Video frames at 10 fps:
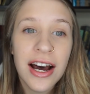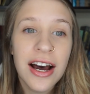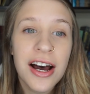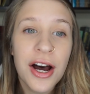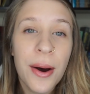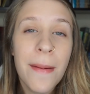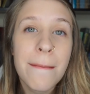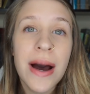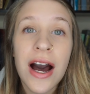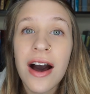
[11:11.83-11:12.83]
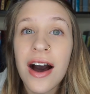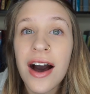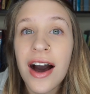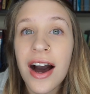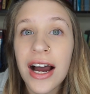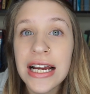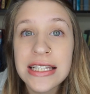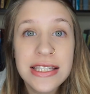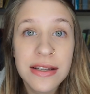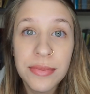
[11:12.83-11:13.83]
Um,
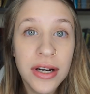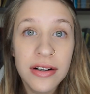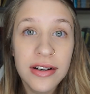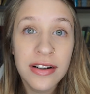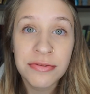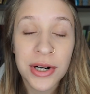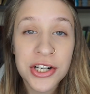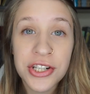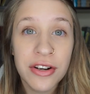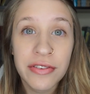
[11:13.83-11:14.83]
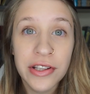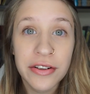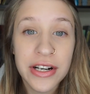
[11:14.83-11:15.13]
it's the middle of March and I've only